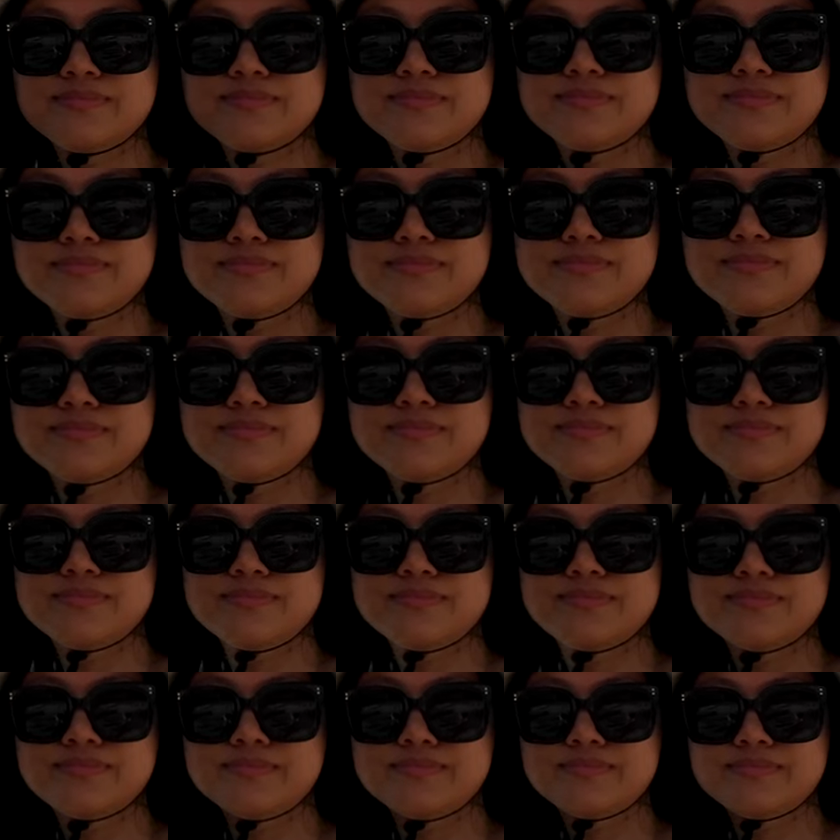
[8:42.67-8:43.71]

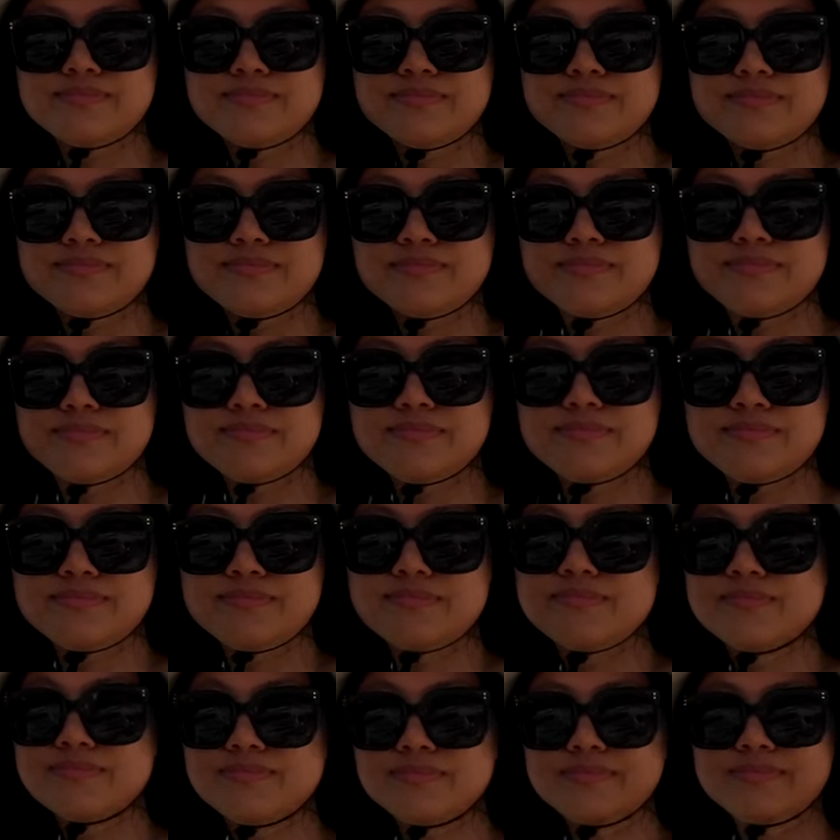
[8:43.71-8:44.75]

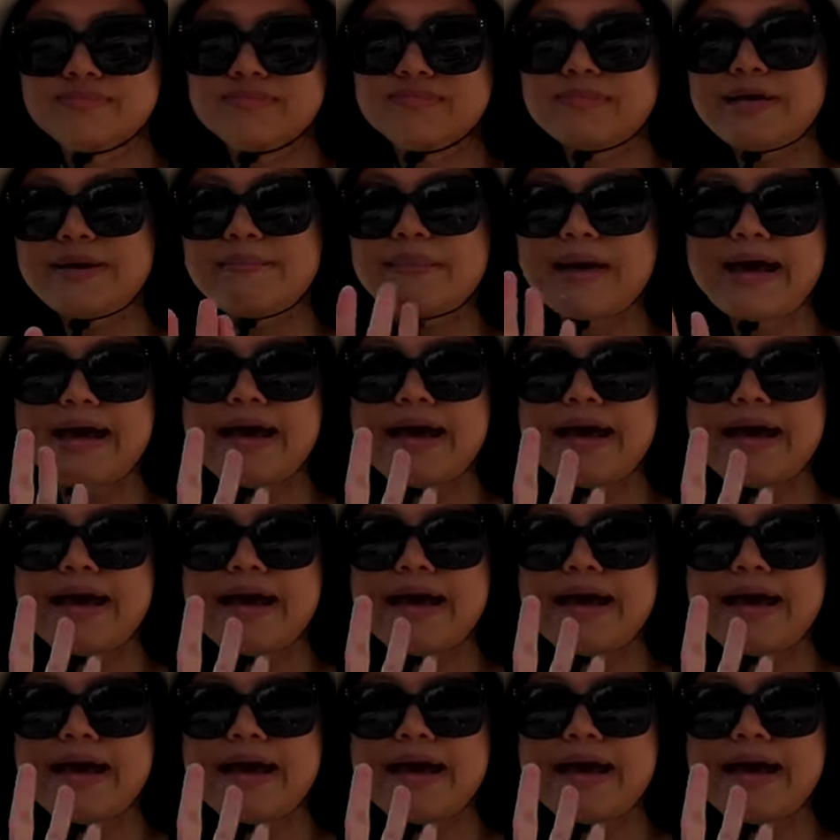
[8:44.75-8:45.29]
No words are spoken by the person on screen.